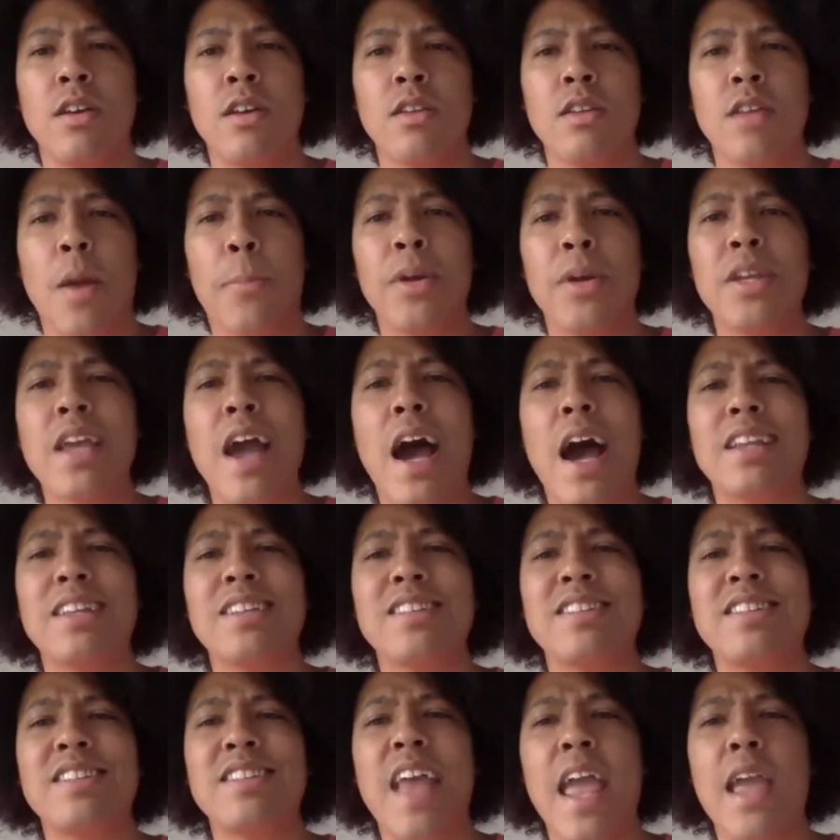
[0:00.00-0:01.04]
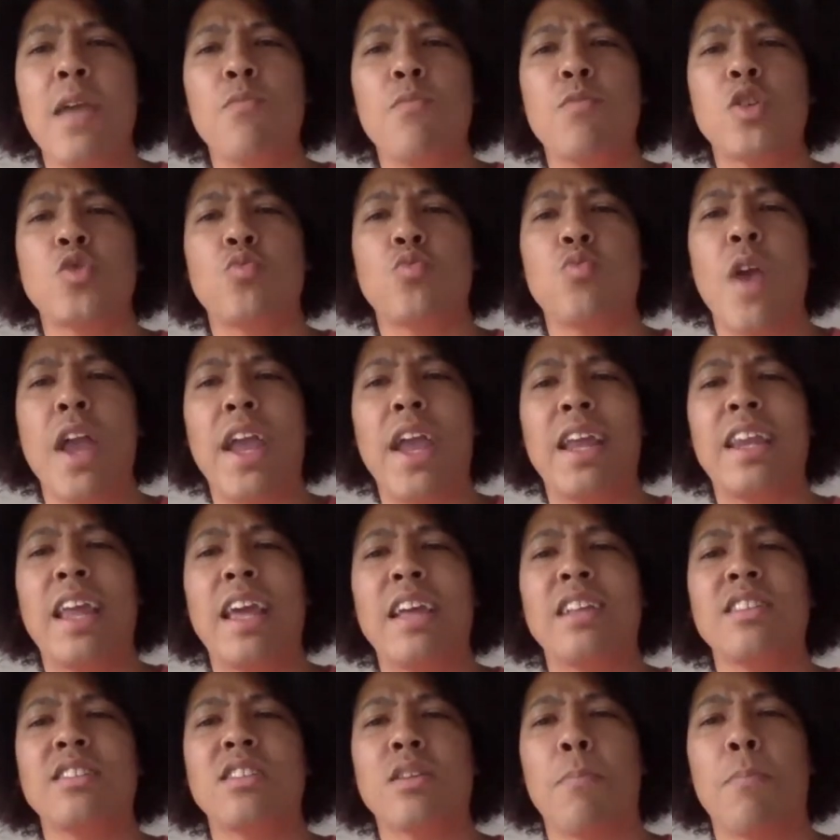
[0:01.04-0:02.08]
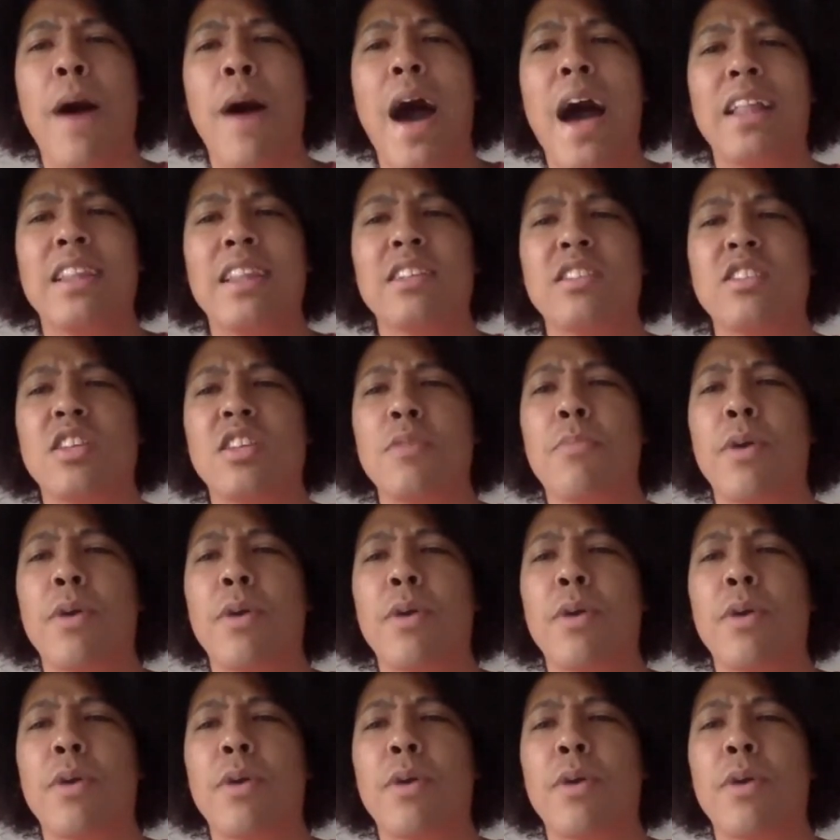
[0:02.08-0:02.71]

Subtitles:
That Breonna's name was written into policy,